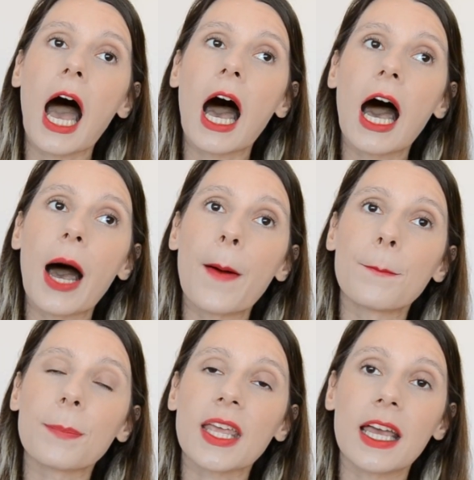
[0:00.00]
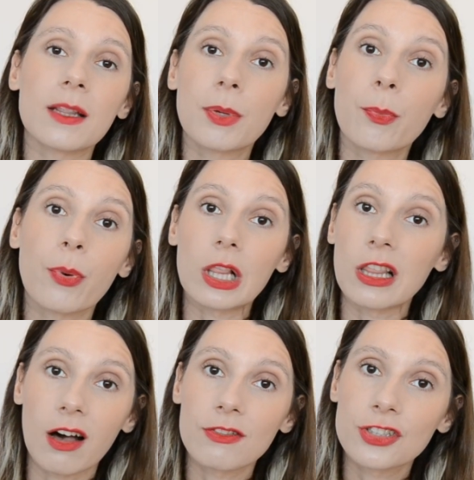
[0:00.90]
And people
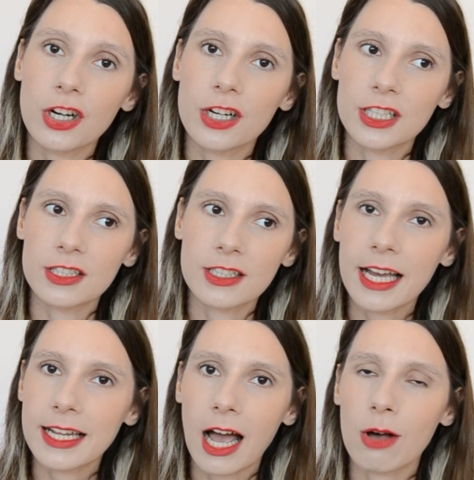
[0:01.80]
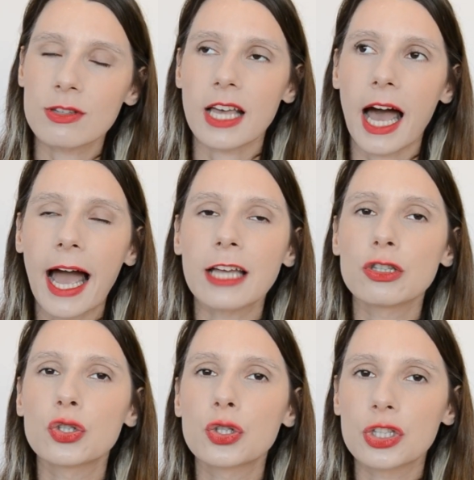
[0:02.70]
loved her in The Night House.
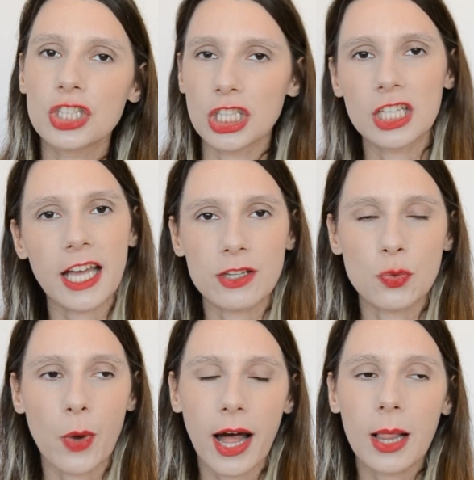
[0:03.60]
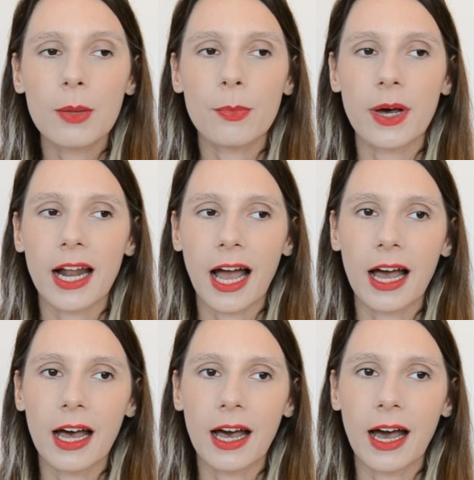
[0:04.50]
I did as well, but
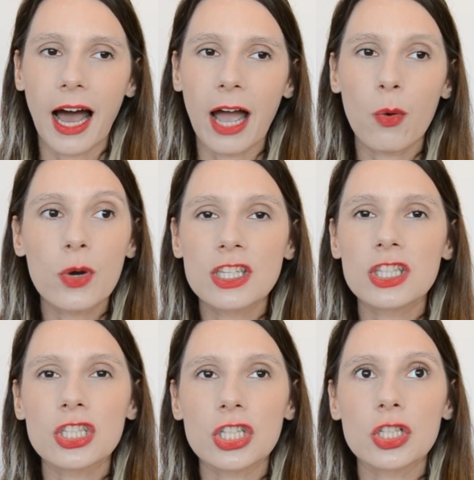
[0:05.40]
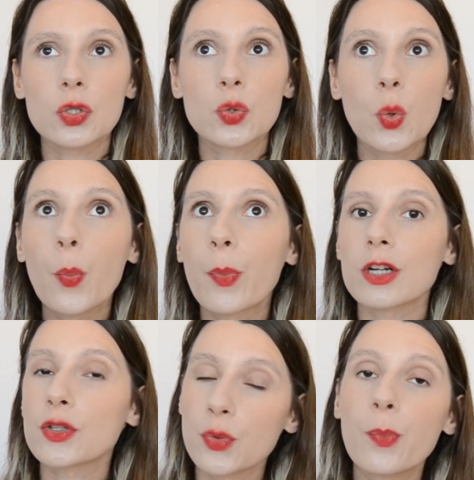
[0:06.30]
I wasn't super,
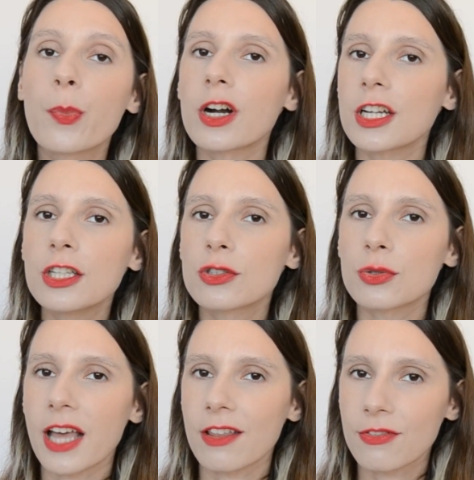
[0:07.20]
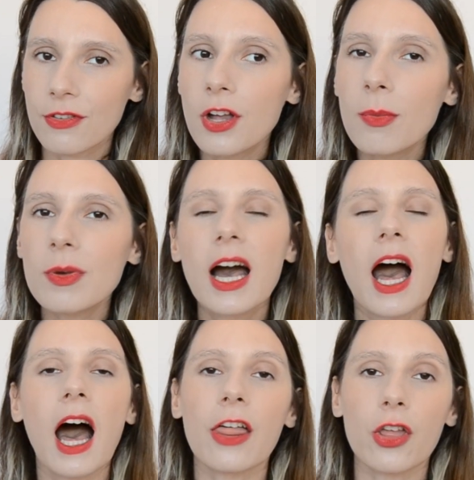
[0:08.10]
super into that film.
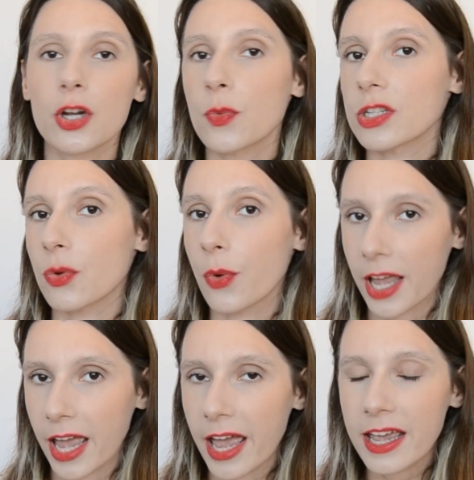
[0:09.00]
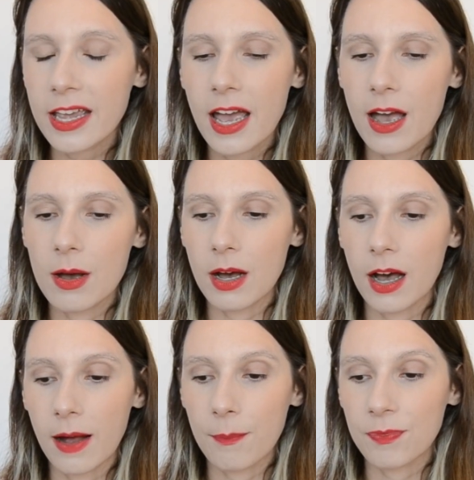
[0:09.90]
I thought it was okay.
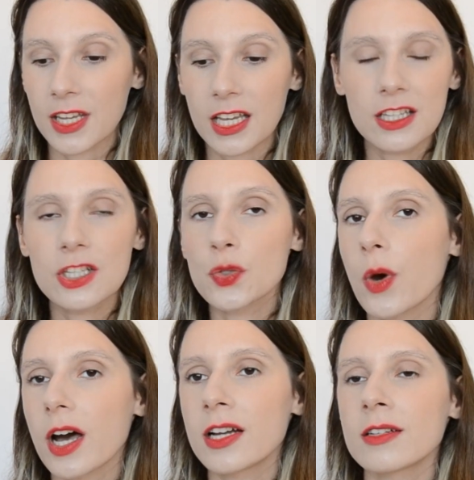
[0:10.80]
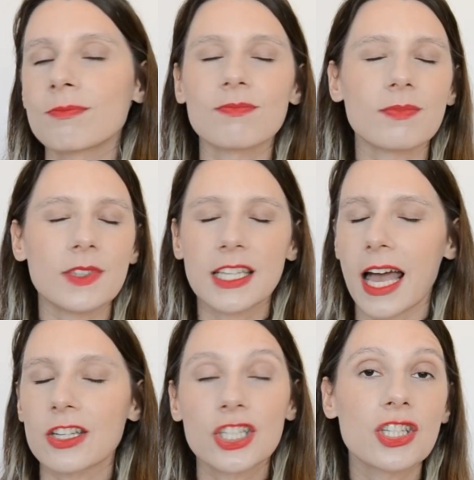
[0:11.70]
In this one,
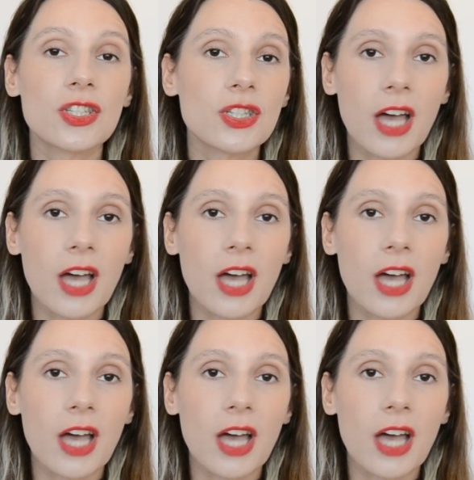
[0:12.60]
yeah, she's